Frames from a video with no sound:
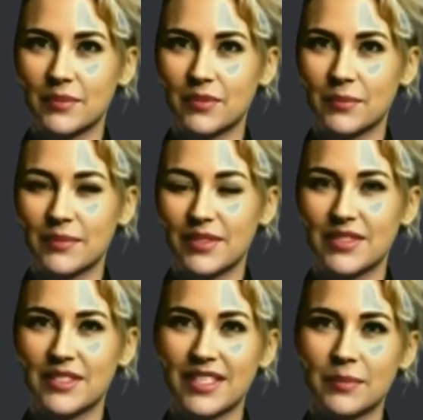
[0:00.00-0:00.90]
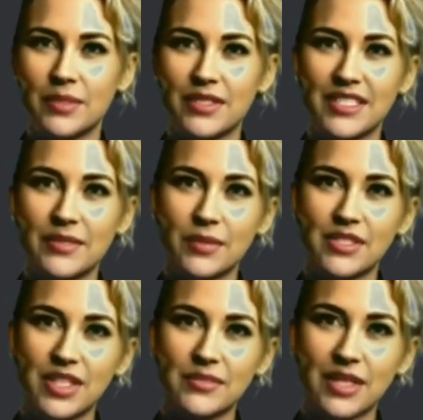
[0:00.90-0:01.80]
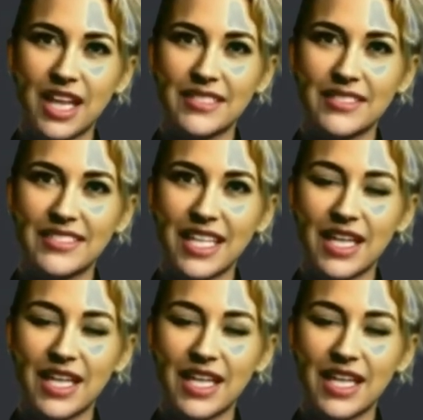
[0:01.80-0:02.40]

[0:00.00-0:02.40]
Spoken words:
From digital doubles to special effects,